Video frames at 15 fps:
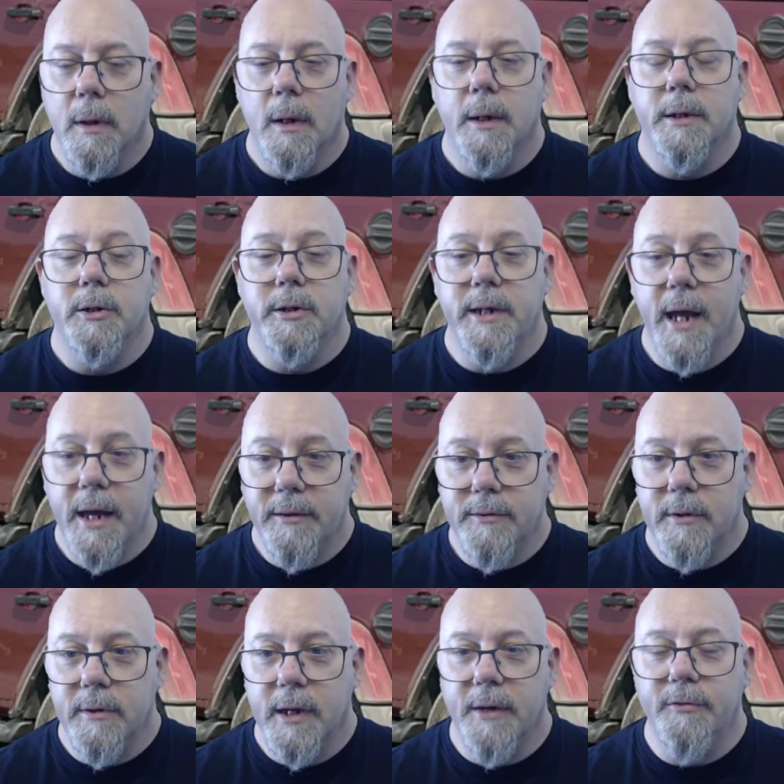Yes,
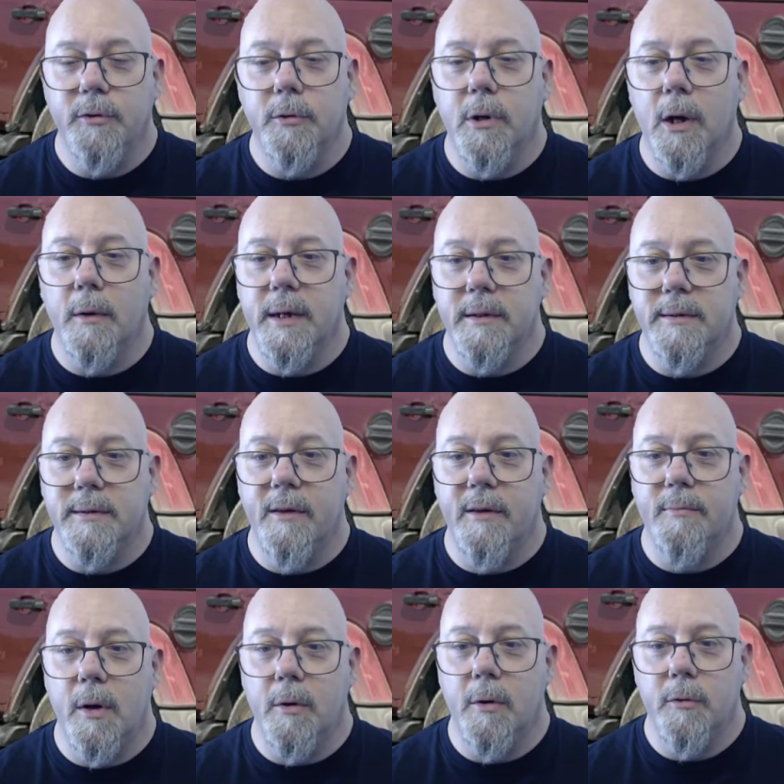if you go esave
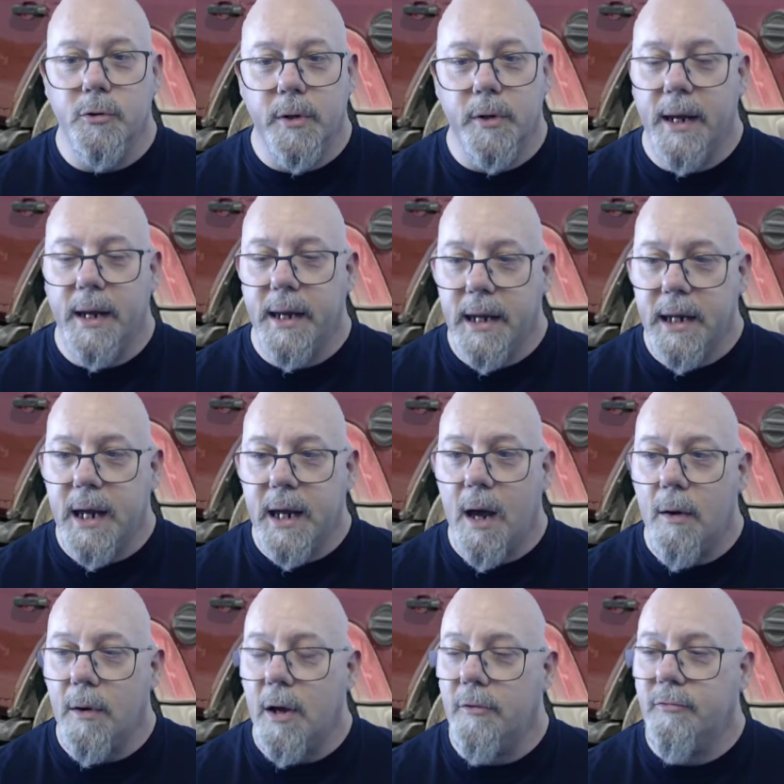mode, you can eke out
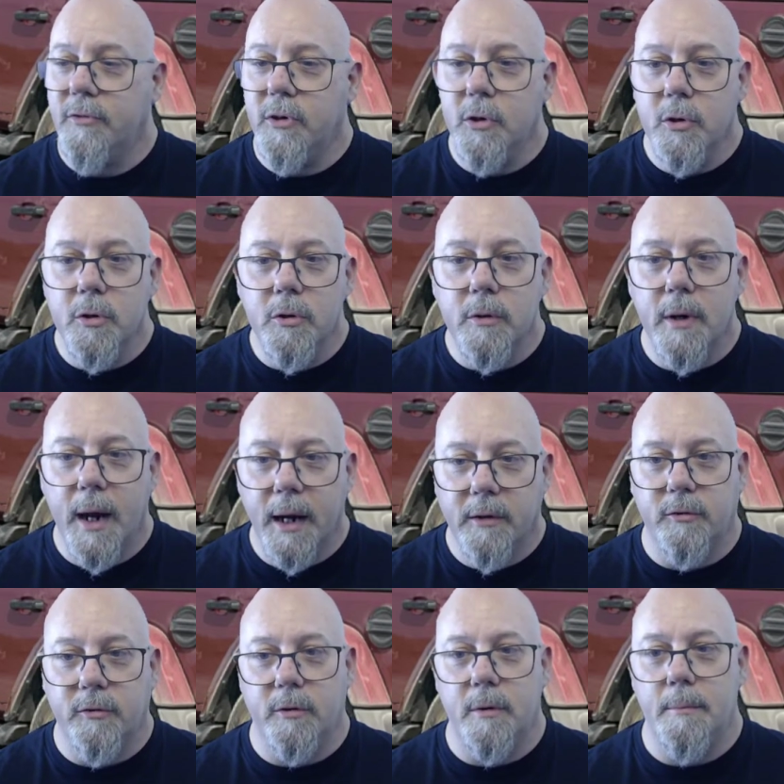a few
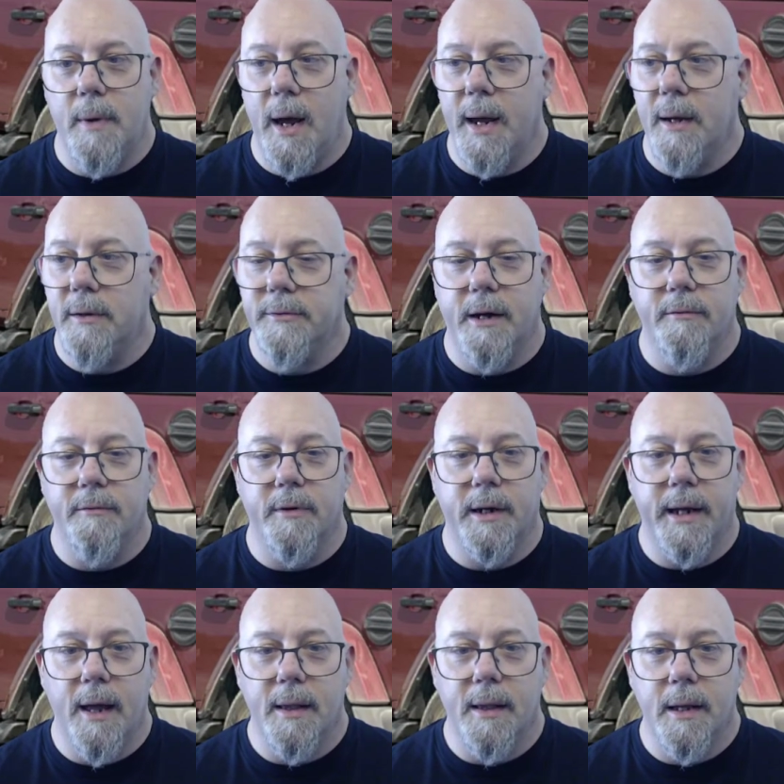extra miles every
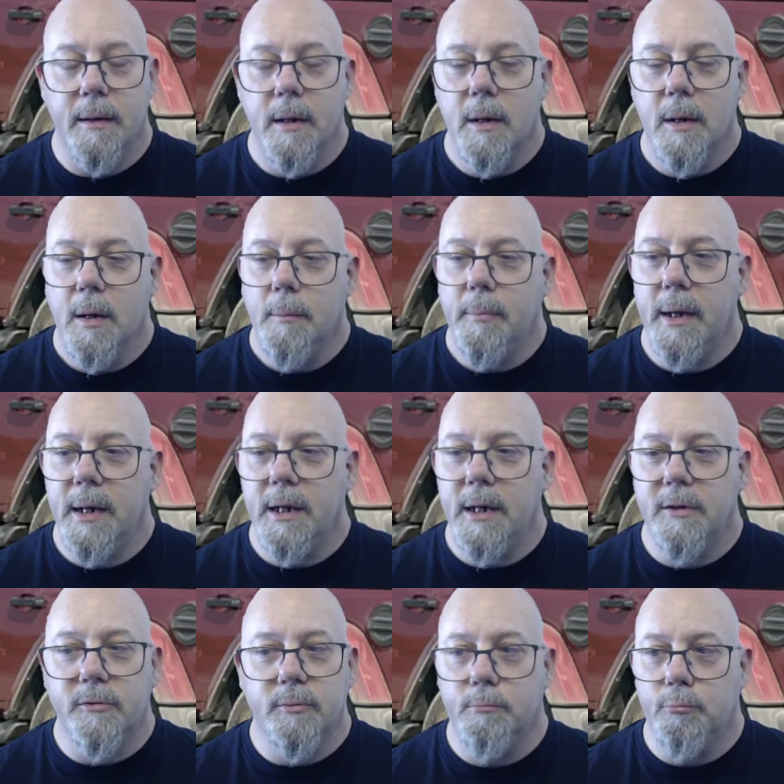gallon, but
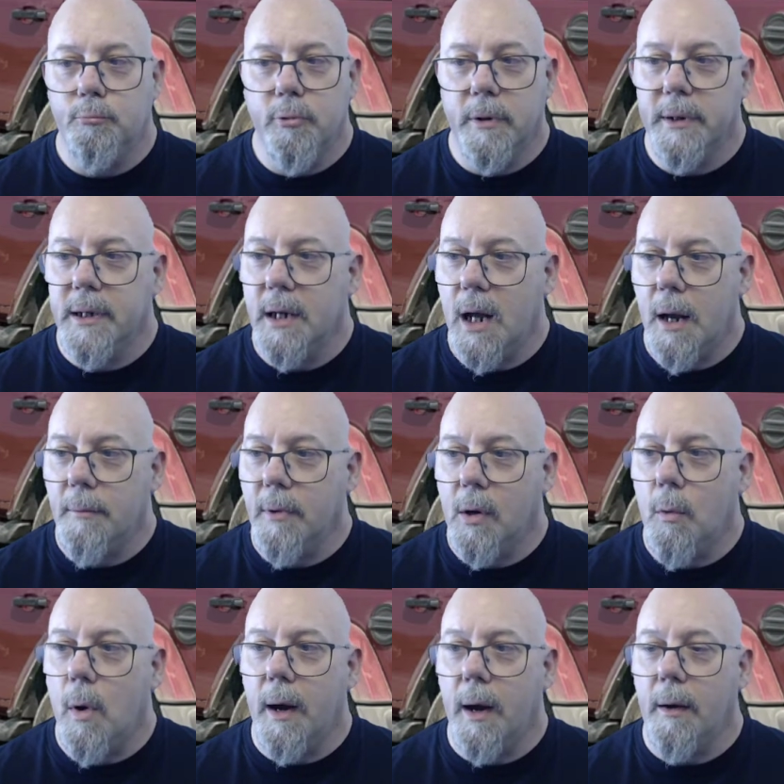it's really not
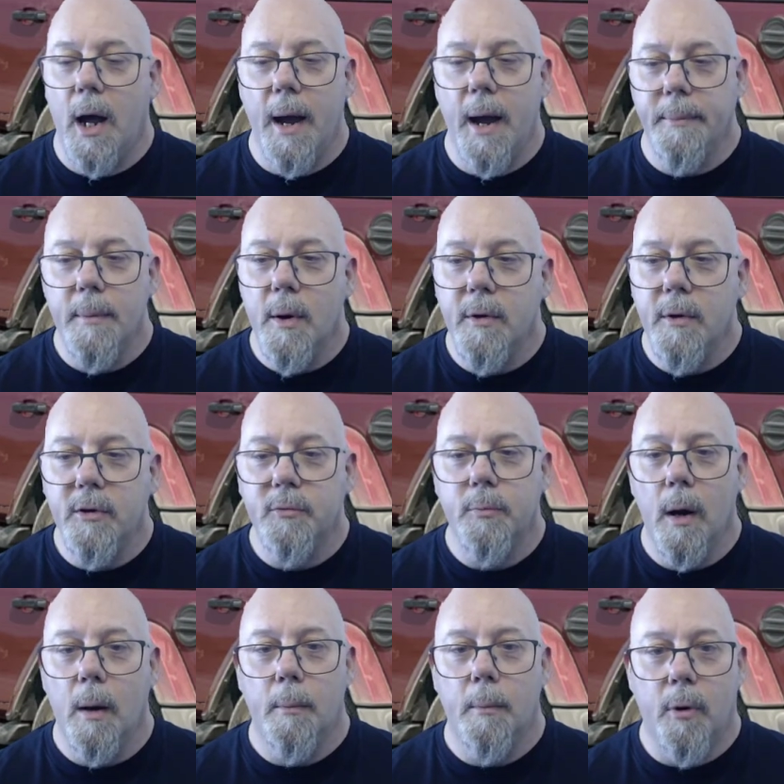required. Hybrid mode is
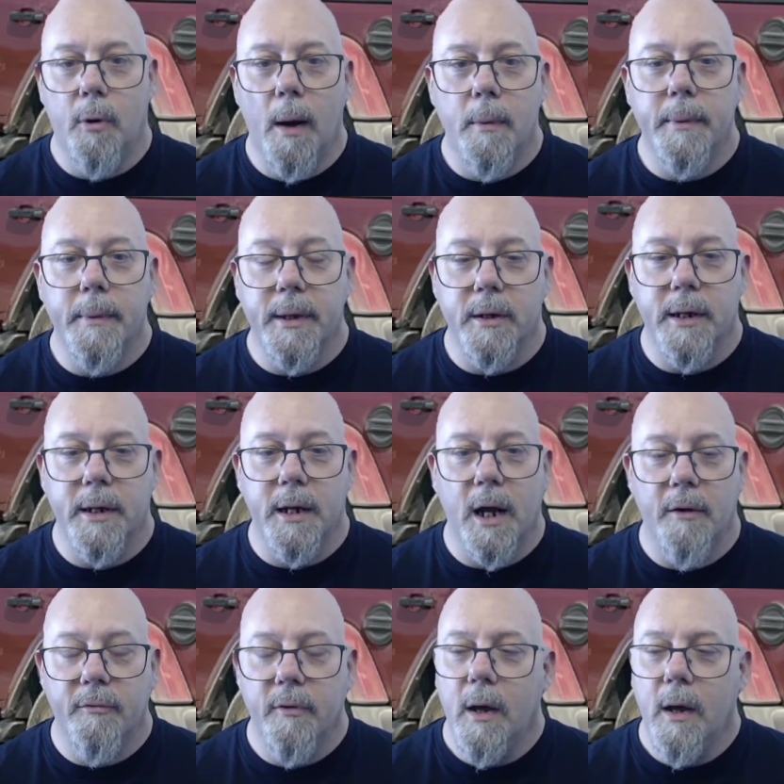probably good enough.